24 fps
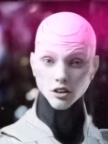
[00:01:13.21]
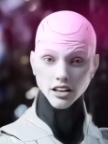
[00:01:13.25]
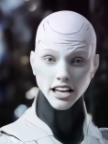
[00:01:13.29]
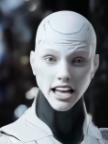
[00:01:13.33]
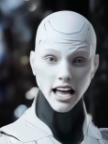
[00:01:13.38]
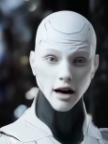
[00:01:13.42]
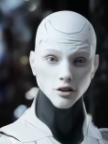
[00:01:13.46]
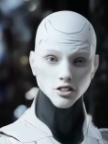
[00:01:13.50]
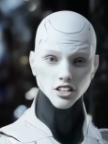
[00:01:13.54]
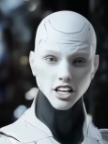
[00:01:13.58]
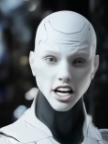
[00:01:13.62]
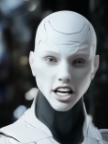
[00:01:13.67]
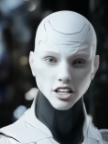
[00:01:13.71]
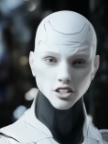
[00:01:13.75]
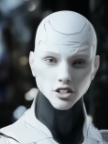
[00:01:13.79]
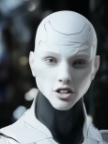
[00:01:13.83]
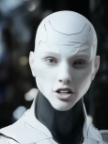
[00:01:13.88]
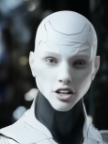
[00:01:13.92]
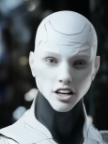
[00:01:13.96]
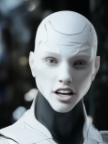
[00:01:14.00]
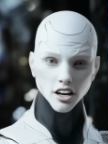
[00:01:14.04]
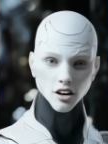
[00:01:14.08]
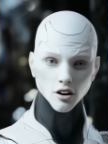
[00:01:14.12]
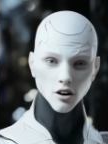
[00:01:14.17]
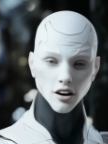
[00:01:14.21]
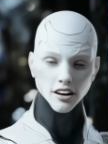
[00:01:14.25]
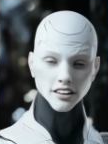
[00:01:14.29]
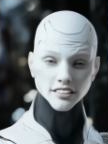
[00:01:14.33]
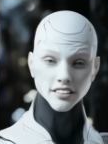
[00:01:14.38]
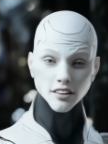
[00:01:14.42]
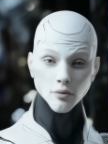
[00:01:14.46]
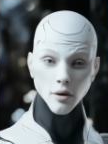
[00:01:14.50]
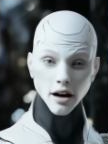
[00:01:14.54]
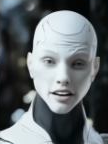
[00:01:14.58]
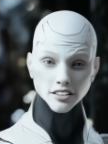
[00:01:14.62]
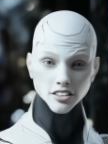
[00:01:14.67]
game changer here is
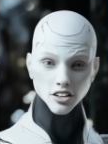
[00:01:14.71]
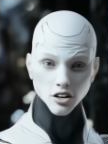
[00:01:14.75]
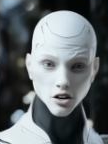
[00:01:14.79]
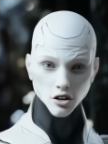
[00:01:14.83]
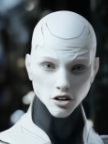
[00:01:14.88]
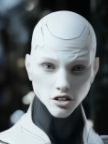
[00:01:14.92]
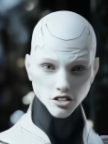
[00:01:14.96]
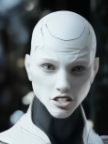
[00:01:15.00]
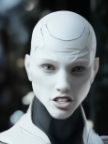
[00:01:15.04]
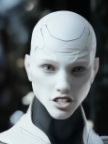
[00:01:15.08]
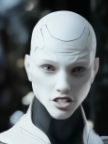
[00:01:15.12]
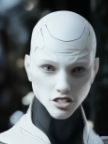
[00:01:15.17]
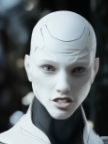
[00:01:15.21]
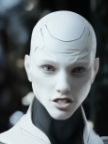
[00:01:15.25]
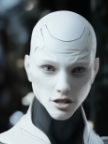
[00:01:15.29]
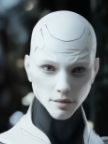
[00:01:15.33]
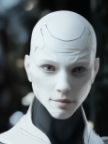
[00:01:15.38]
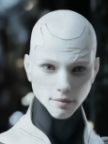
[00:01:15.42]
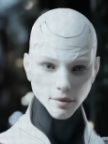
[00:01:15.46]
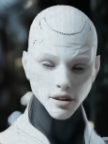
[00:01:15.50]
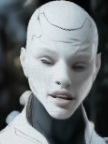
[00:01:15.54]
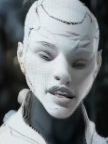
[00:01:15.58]
the muscular system.